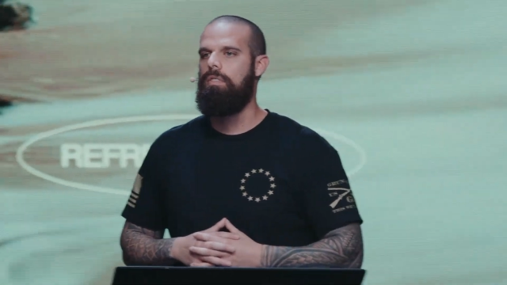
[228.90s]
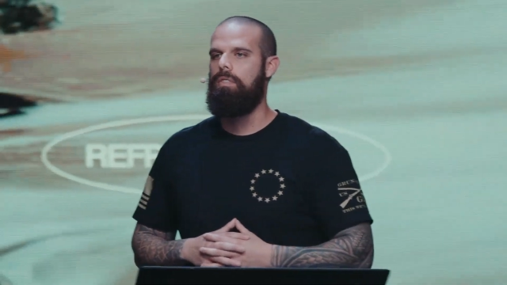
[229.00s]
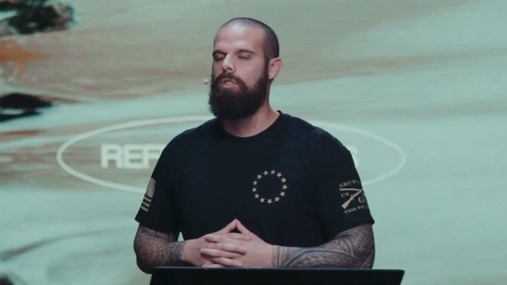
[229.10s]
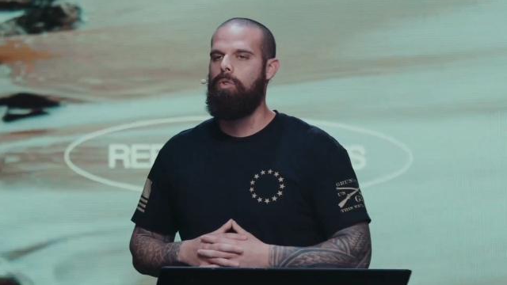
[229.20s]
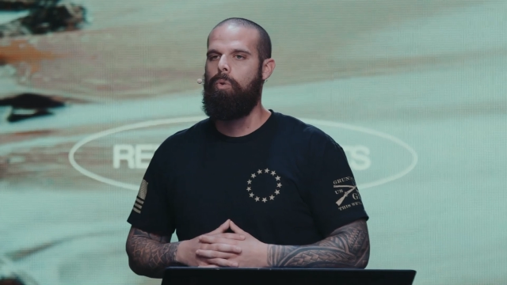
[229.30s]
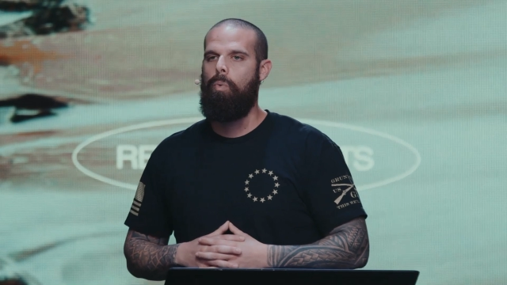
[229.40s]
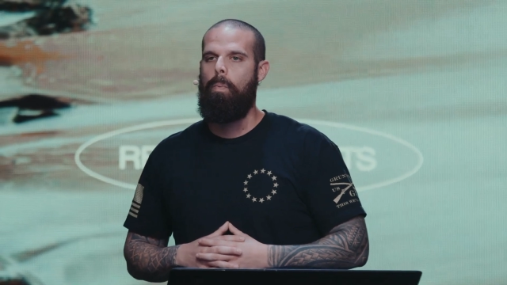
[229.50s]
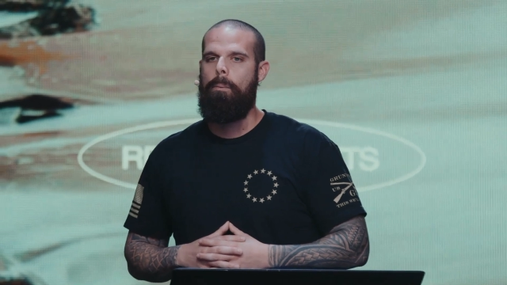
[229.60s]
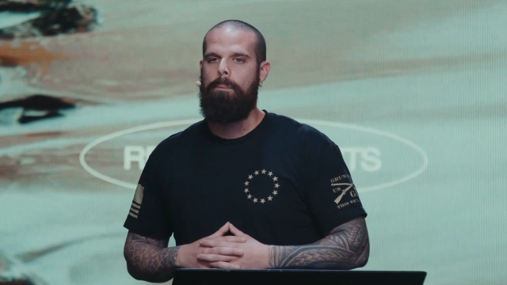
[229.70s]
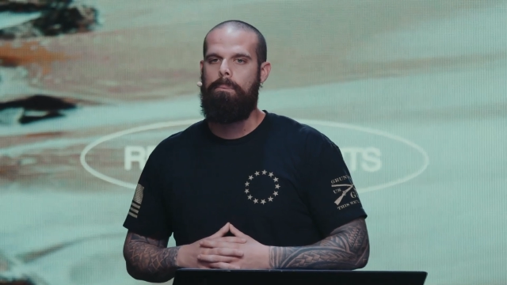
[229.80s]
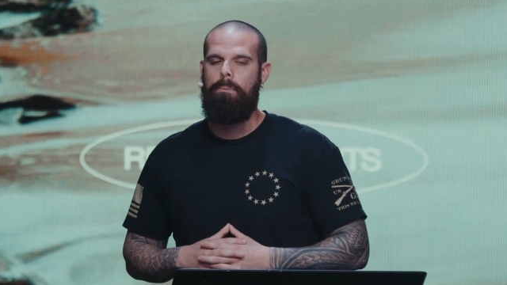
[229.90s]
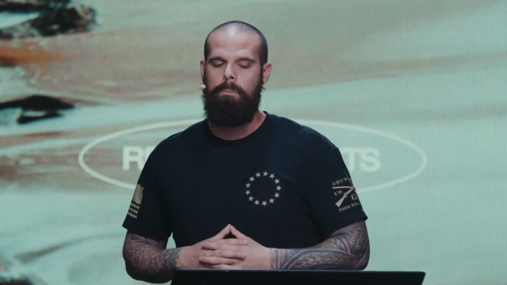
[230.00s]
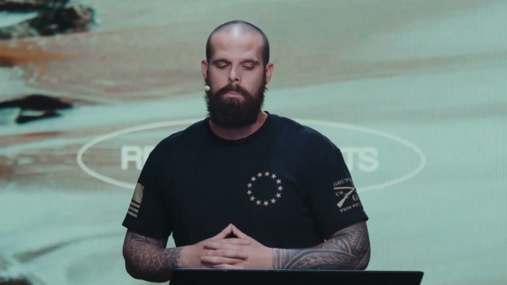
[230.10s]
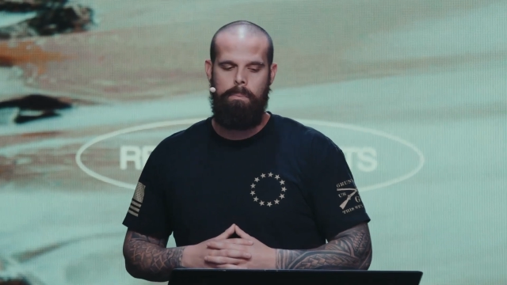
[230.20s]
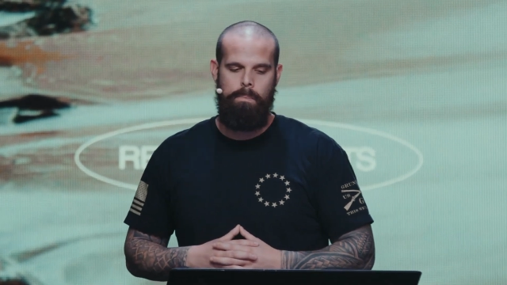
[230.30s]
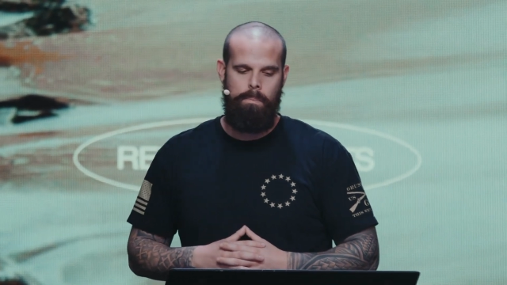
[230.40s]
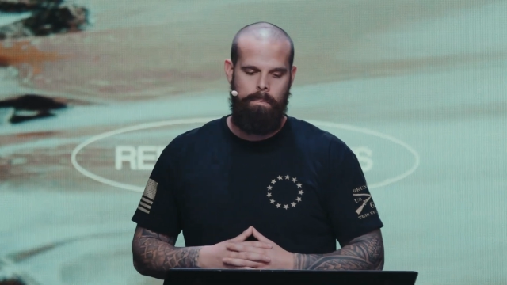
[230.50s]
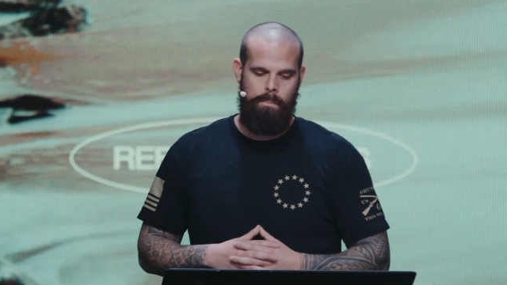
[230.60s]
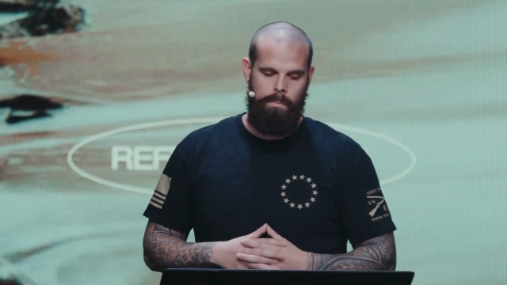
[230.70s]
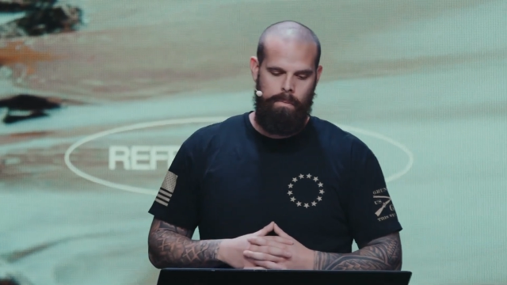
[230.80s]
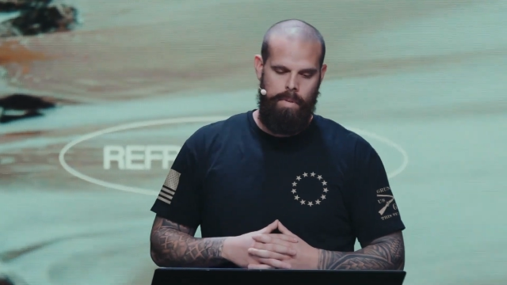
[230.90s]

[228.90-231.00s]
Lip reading: (no one is talking)